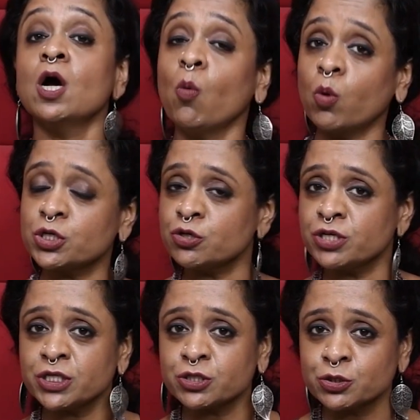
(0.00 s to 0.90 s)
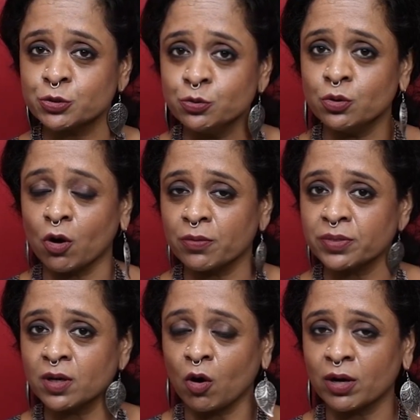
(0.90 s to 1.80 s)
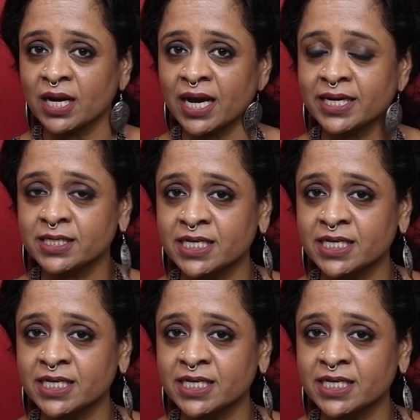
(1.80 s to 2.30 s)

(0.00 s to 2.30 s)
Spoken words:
What do you need to do on the online